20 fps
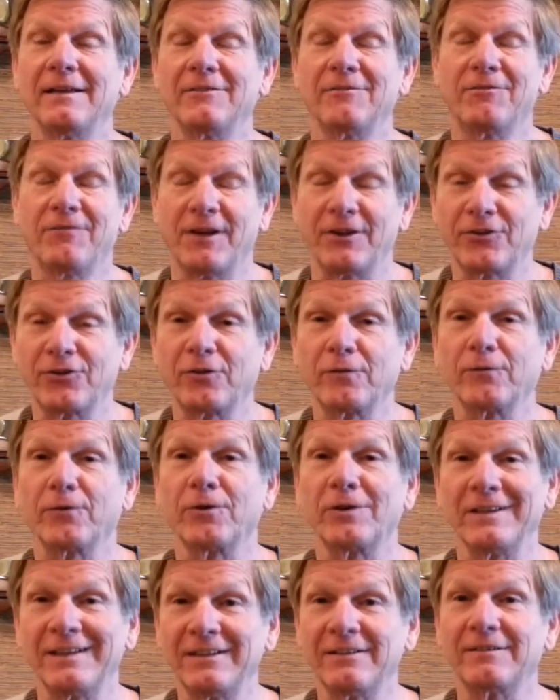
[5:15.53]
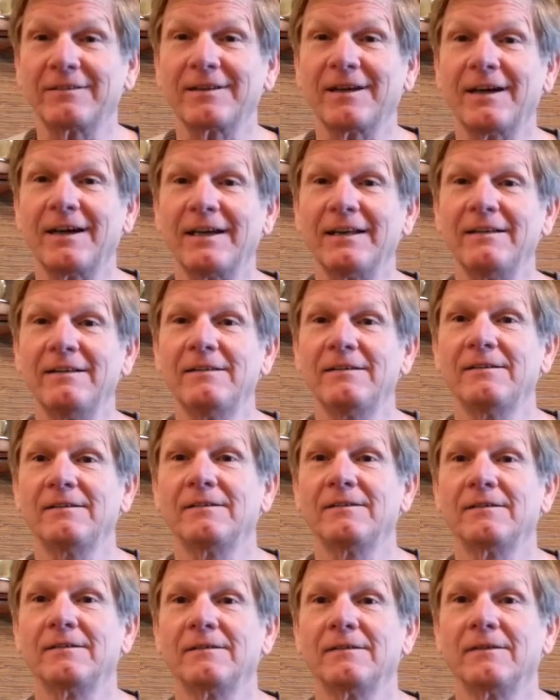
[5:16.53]
and festival inside,
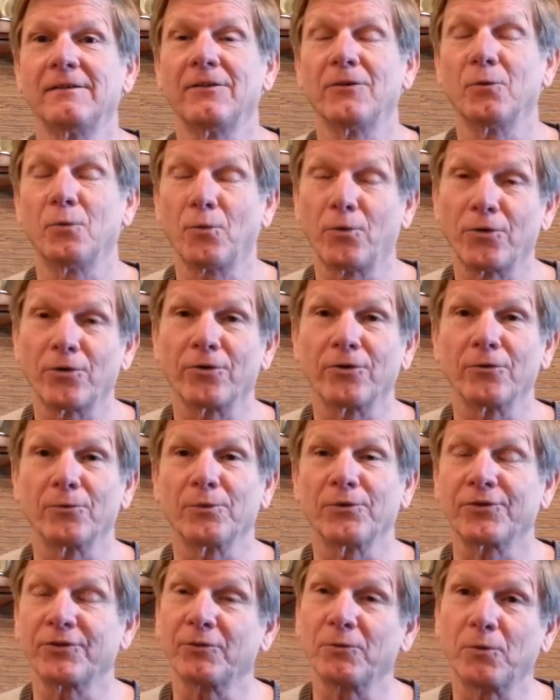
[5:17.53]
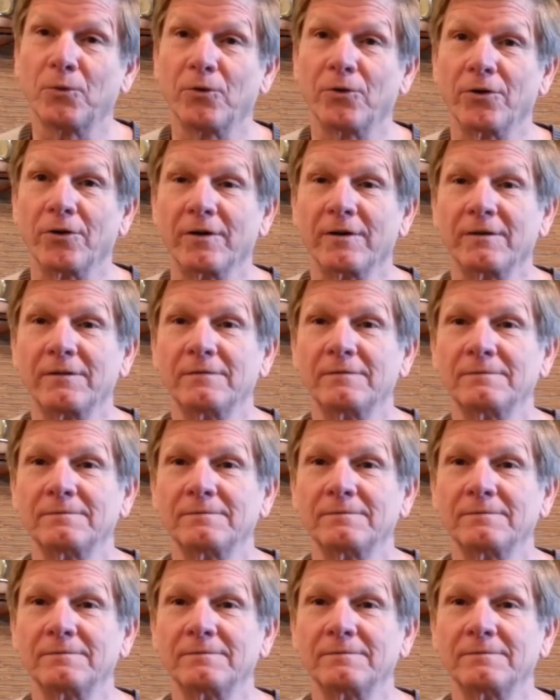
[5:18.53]
the world was at war.